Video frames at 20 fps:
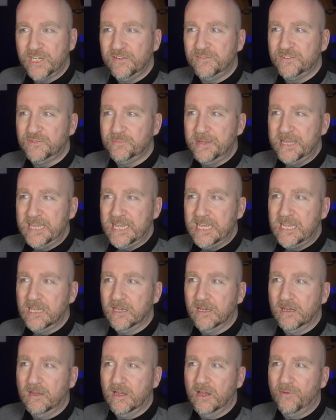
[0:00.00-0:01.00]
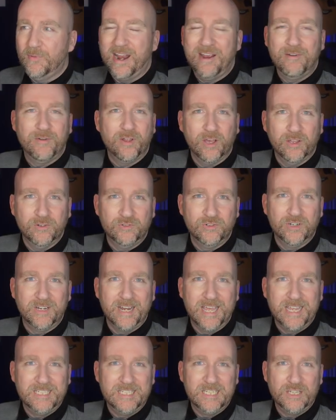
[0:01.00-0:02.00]
gives me around
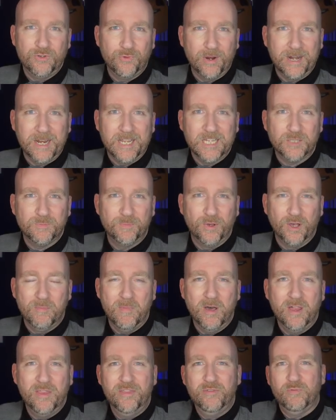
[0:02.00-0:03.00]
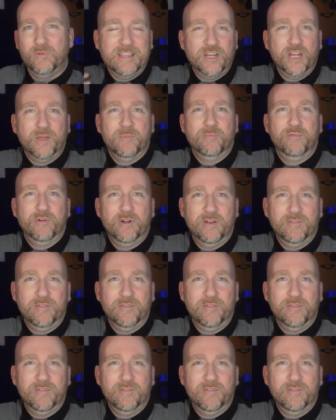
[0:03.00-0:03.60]
180 credits per month, the number